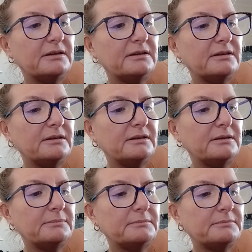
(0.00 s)

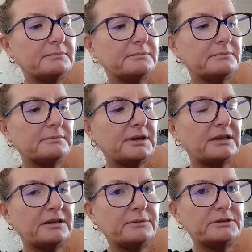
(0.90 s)
and
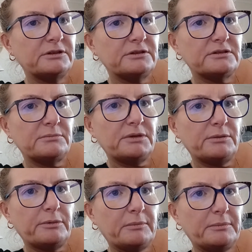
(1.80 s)
they were dosing me upon